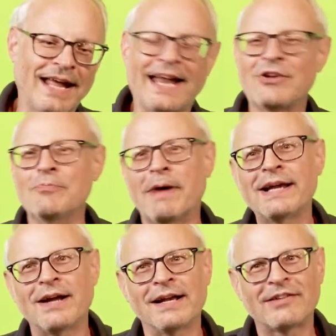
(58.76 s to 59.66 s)
and you
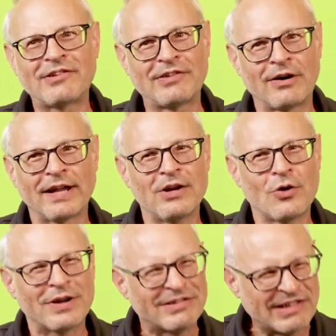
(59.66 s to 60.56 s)
might not necessarily
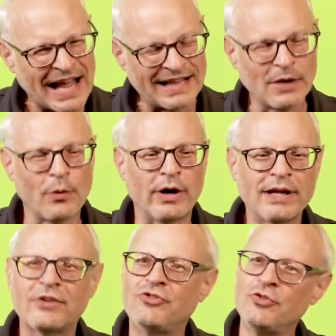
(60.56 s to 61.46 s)
know exactly where
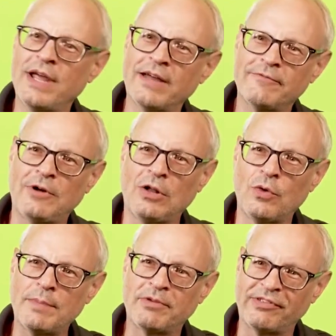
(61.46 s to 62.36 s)
it is, you can't
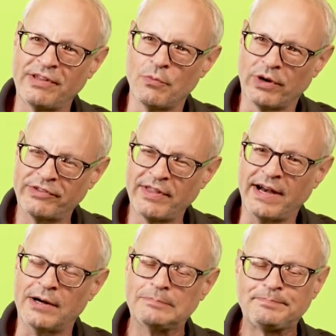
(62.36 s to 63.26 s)
follow up to see what's there.